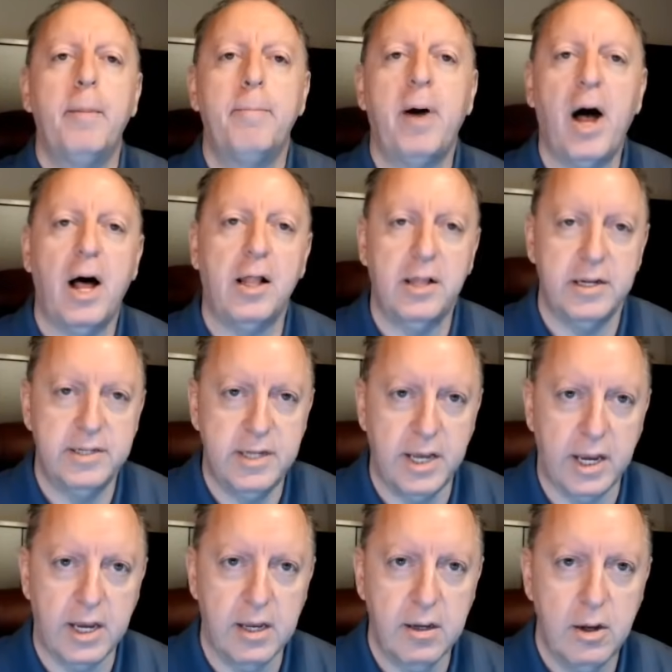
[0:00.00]

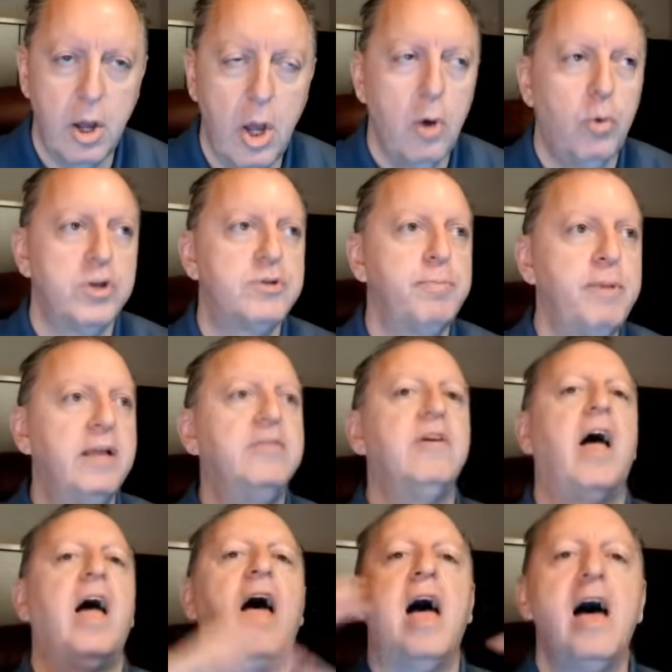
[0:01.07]
politic, which means
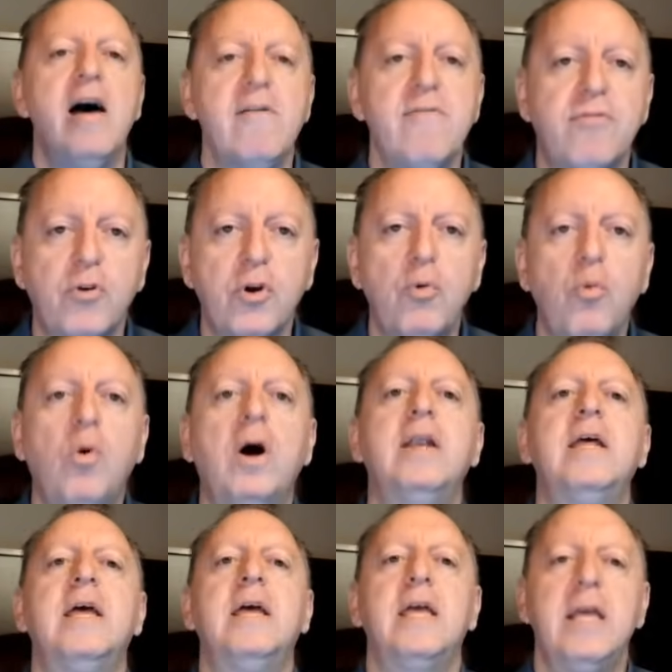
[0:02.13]

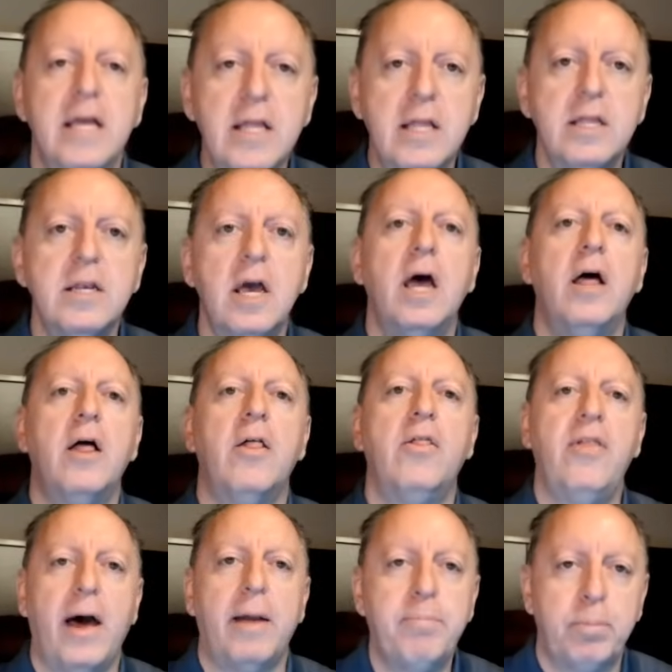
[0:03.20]
everyone in
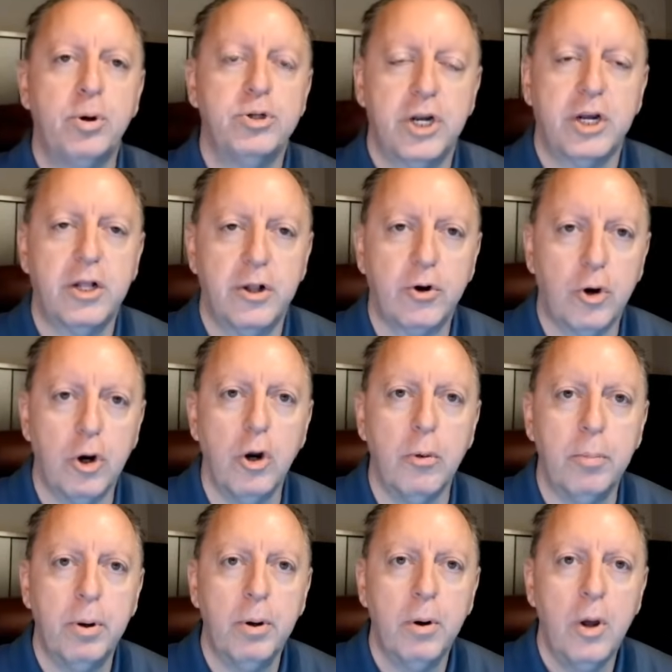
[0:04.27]
that particular group,